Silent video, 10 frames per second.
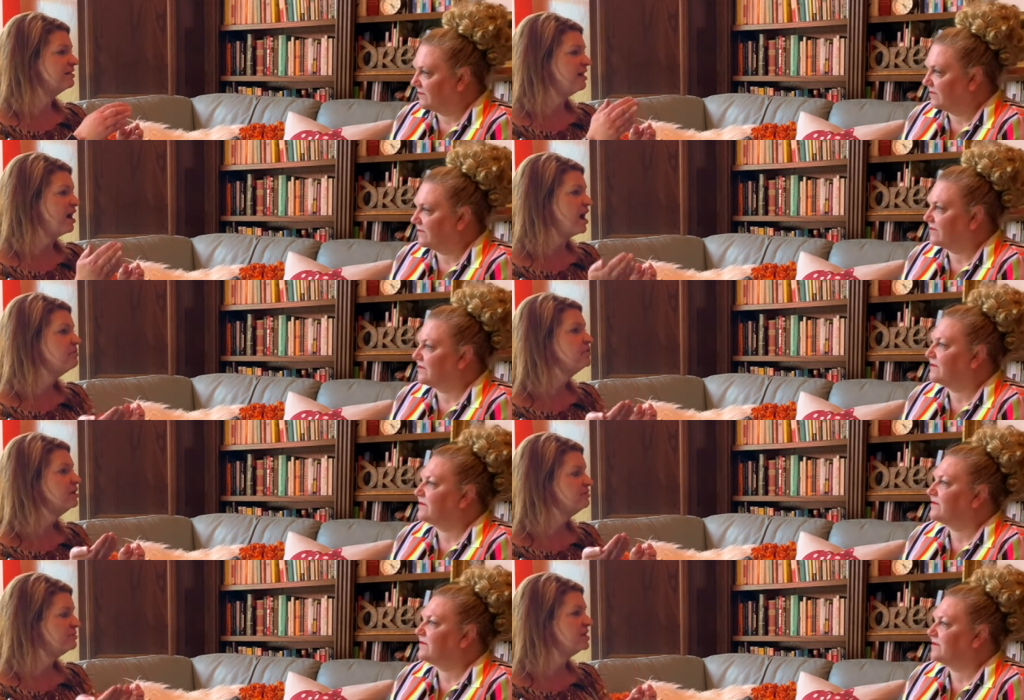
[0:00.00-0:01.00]
Speaker 1: "I'm going to
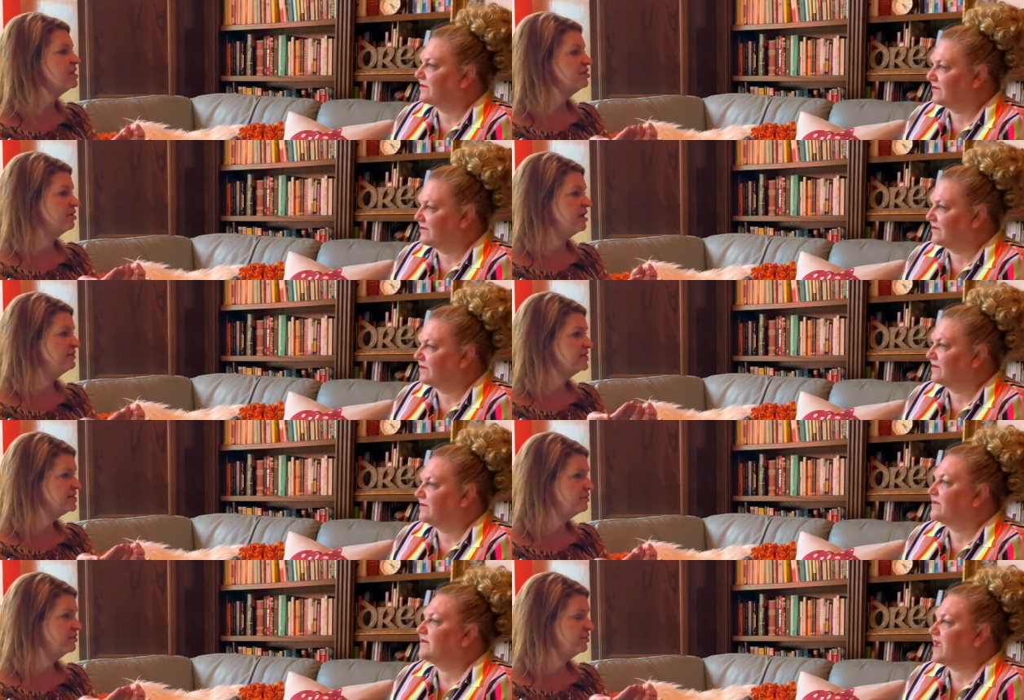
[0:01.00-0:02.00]
be here every
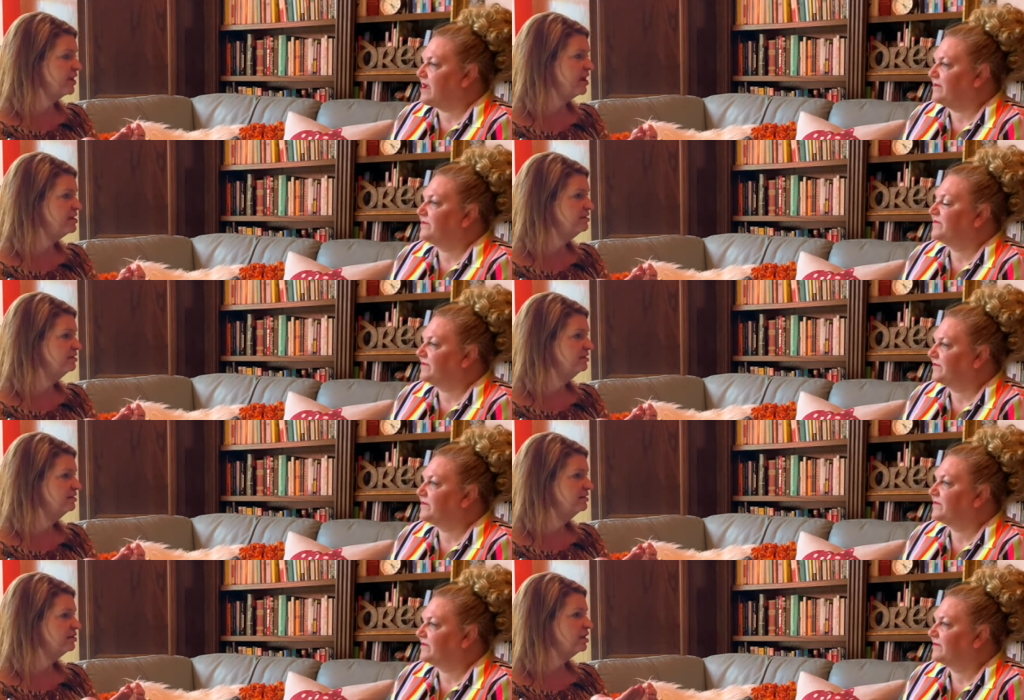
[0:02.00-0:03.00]
step of the yeah. way,"
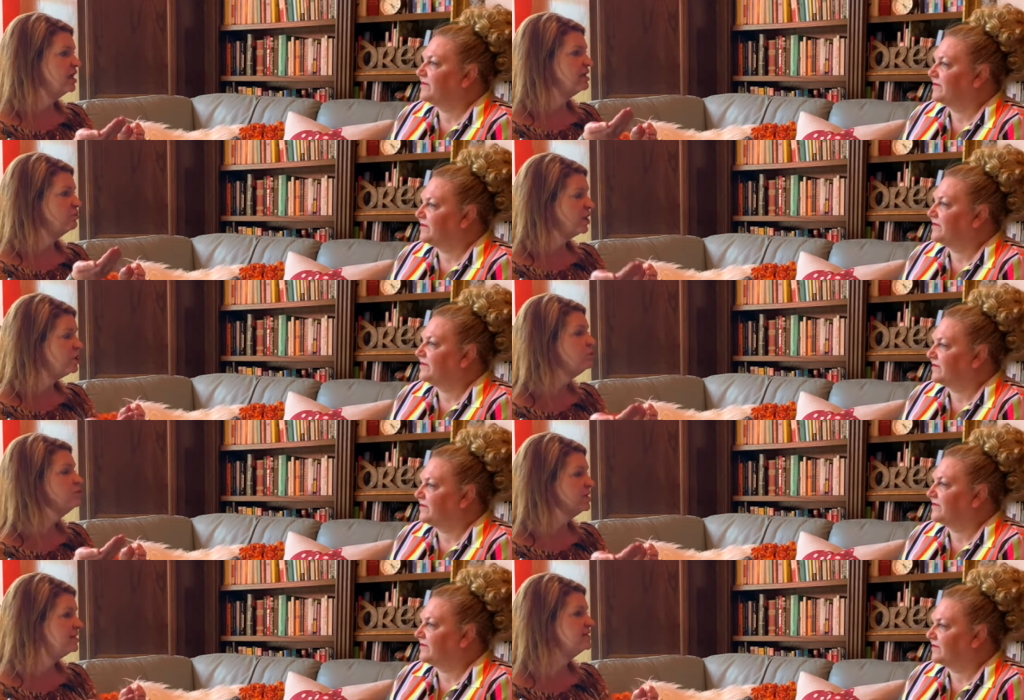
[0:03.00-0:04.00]
And when you
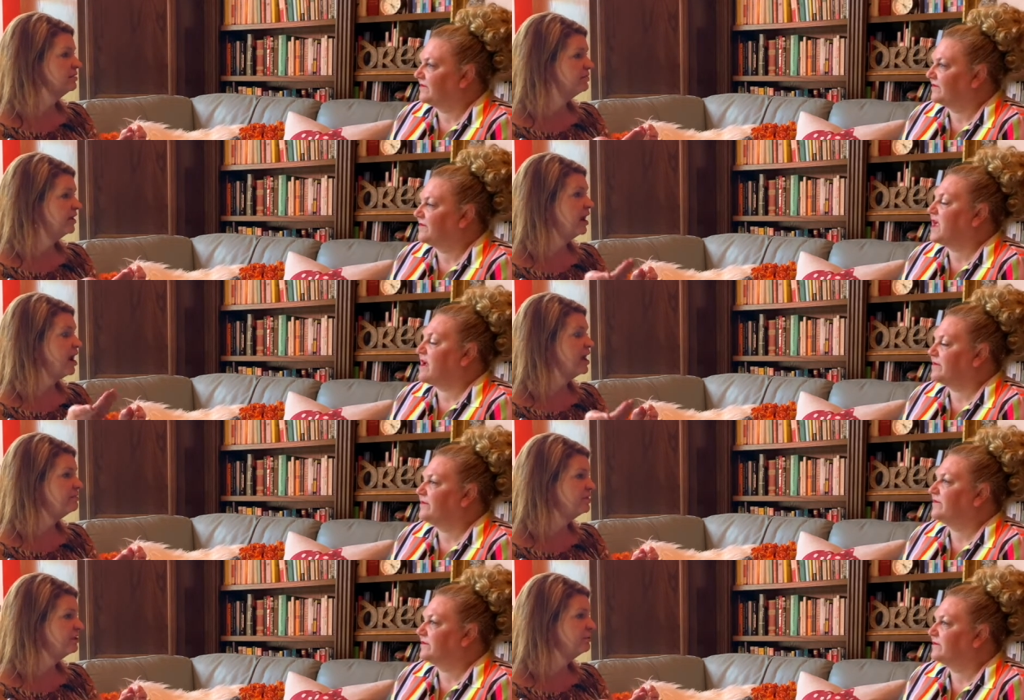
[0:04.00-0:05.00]
need something, yeah. I am
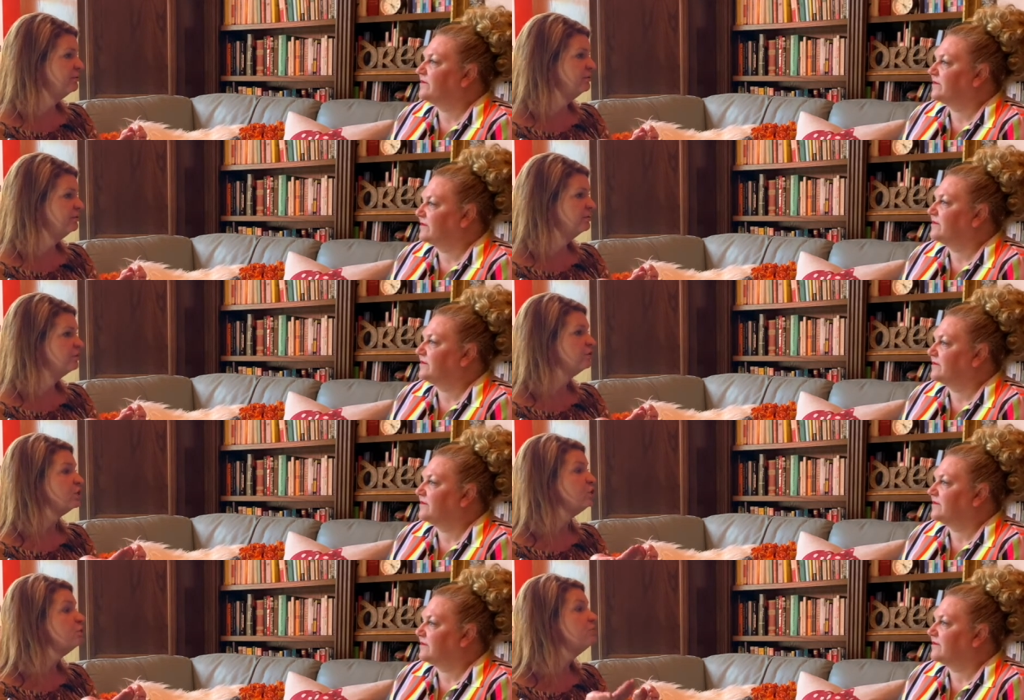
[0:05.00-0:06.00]
here.
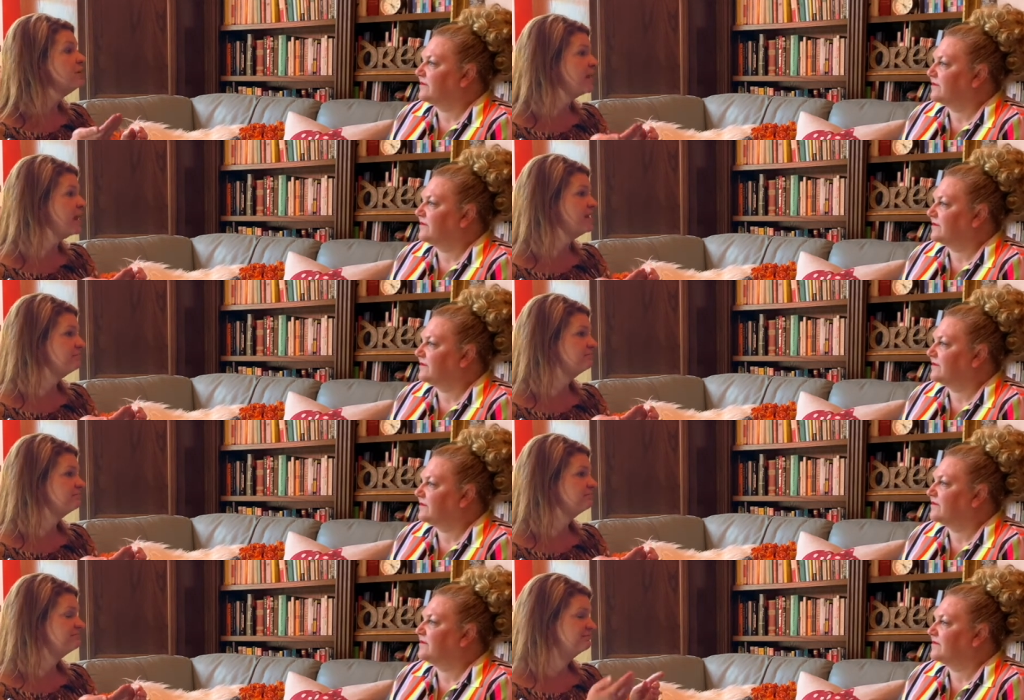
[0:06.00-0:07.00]
You became
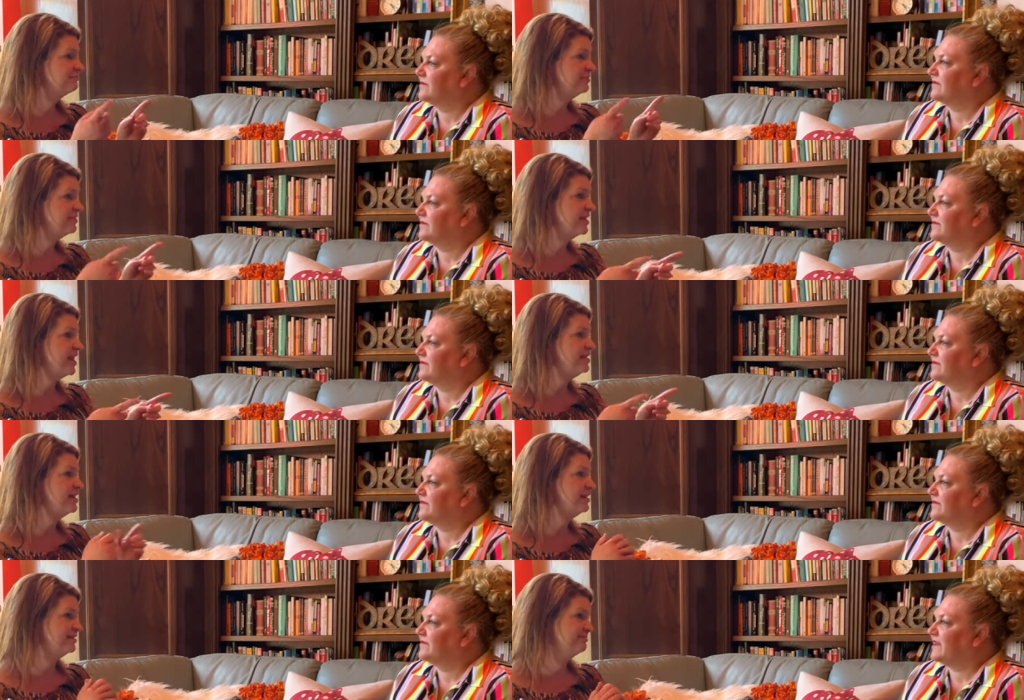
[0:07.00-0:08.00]
that
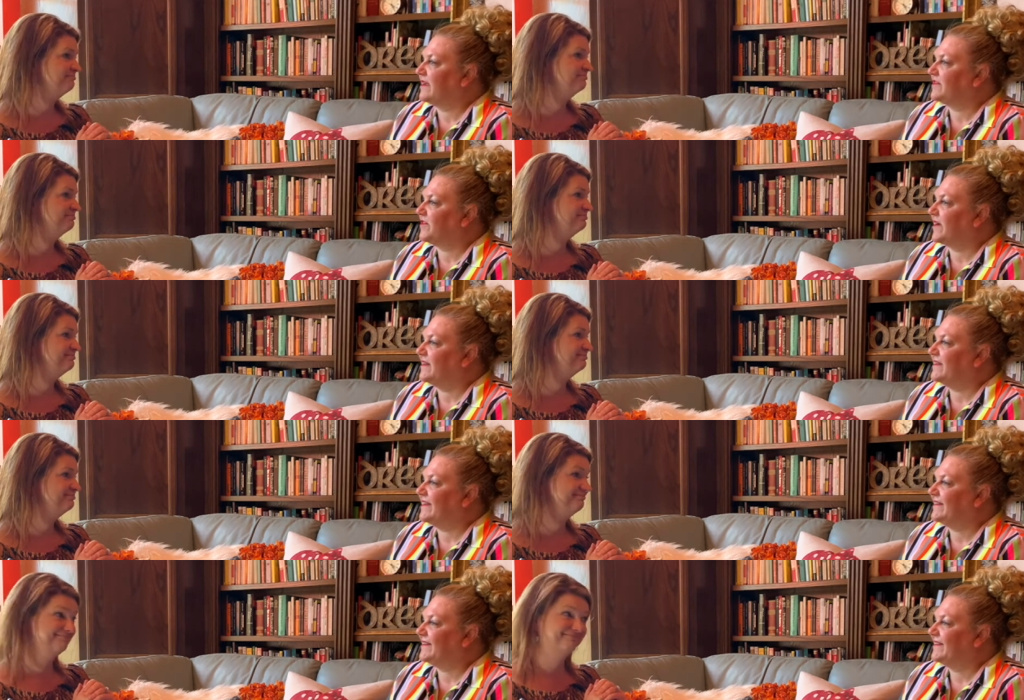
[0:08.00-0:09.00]
net. That's crazy.
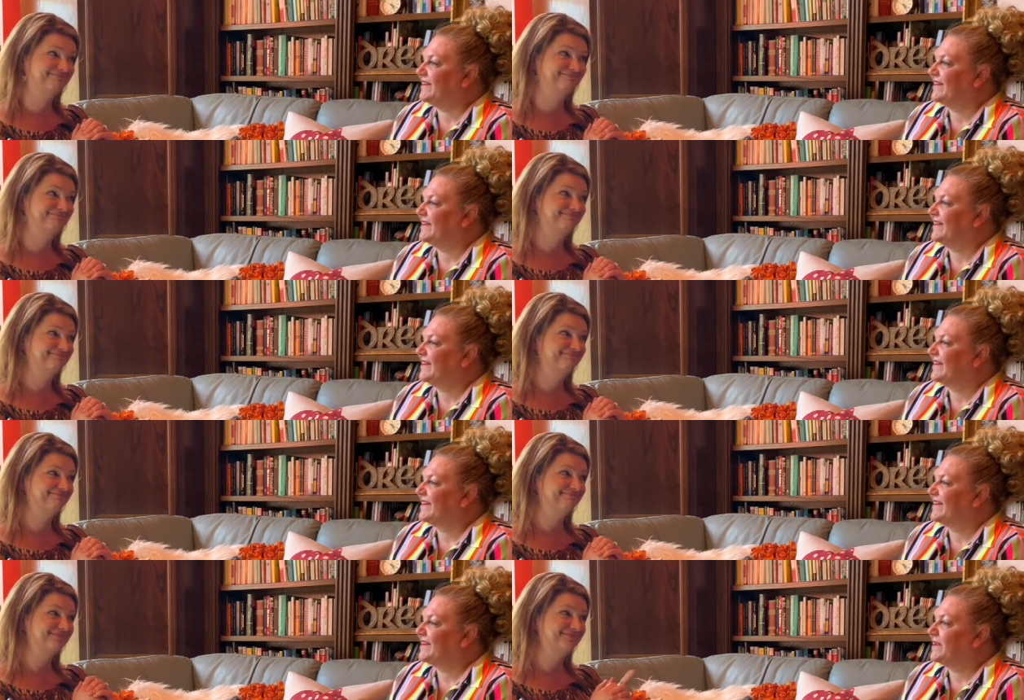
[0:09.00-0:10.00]

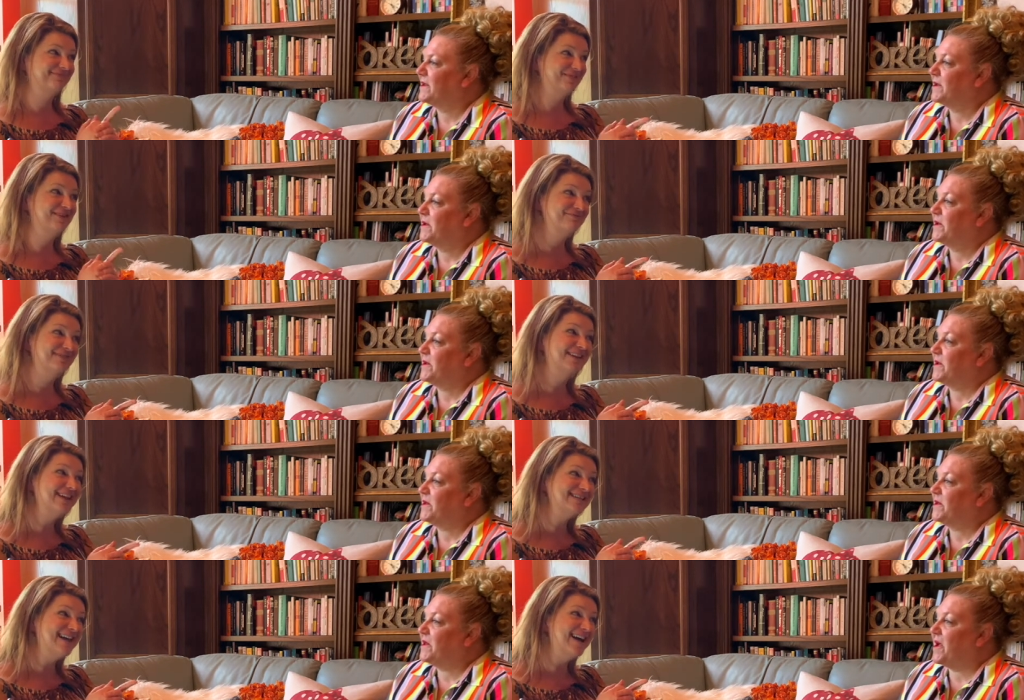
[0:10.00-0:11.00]
You didn't realize
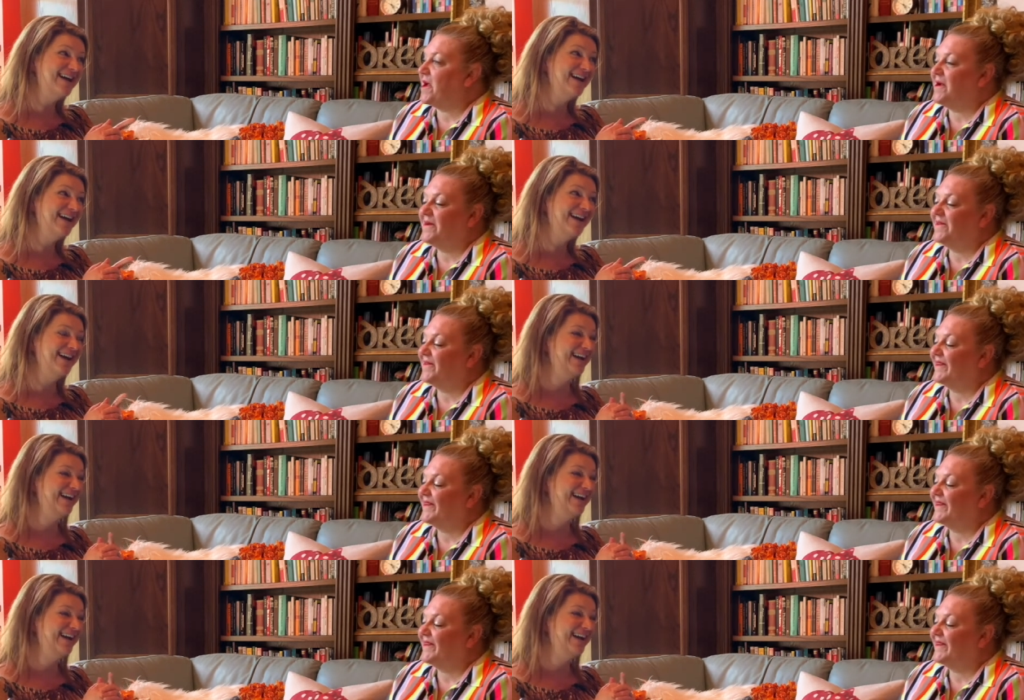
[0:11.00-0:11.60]
that? No.